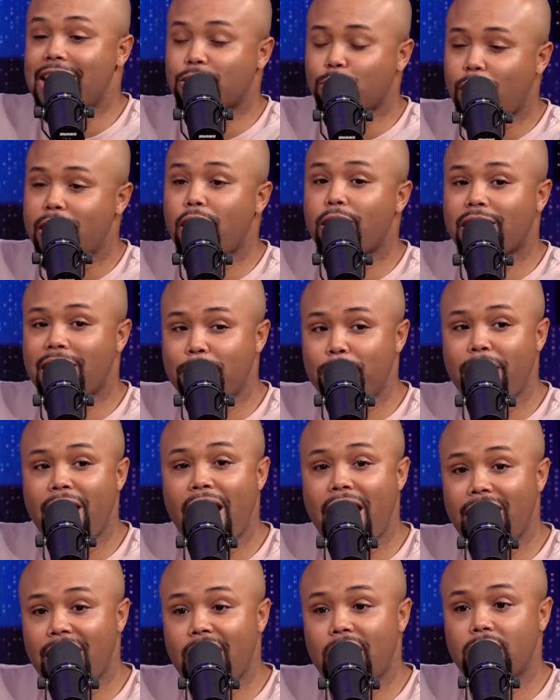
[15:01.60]
That's why y'all get
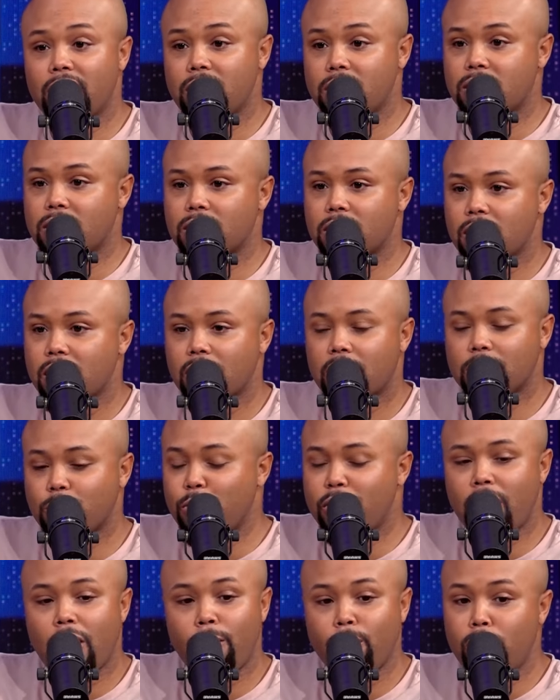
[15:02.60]
mad at us. Because yeah,
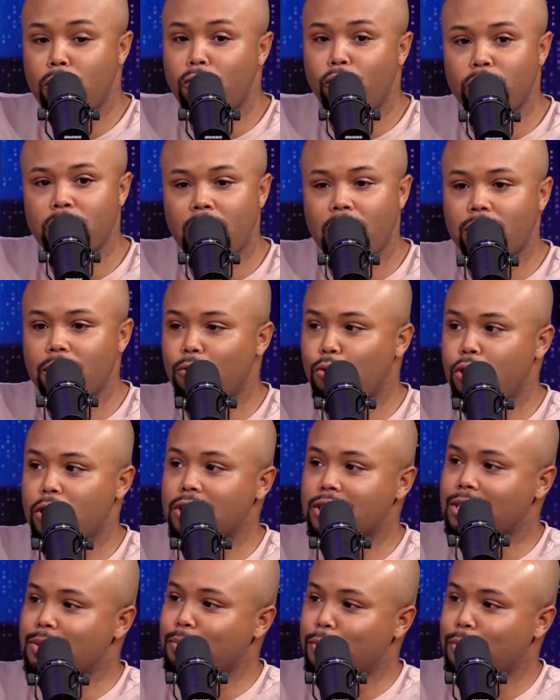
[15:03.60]
yeah. we don't move when y'all want us